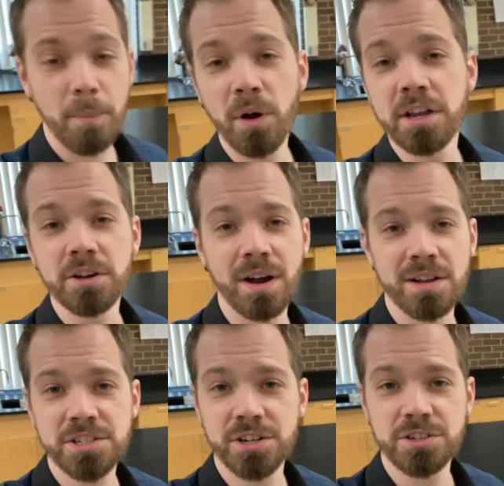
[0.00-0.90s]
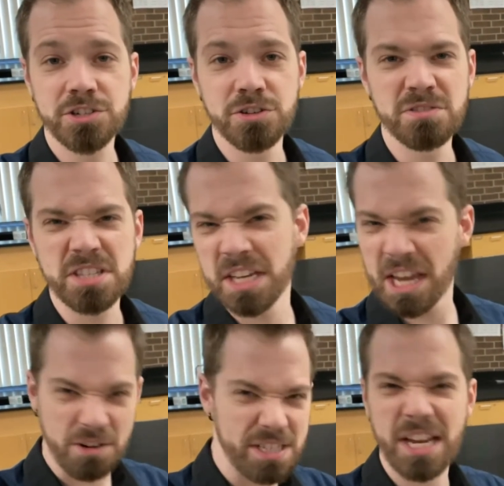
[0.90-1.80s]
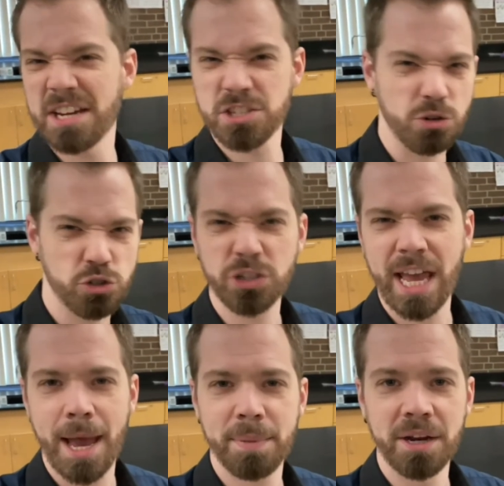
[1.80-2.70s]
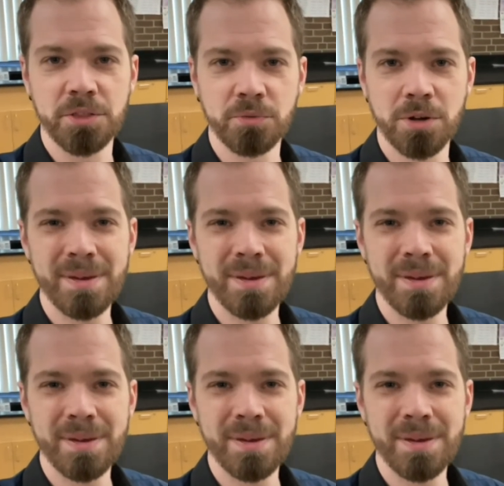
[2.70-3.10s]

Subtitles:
one of your all-star students that carries a lot of social capital in the room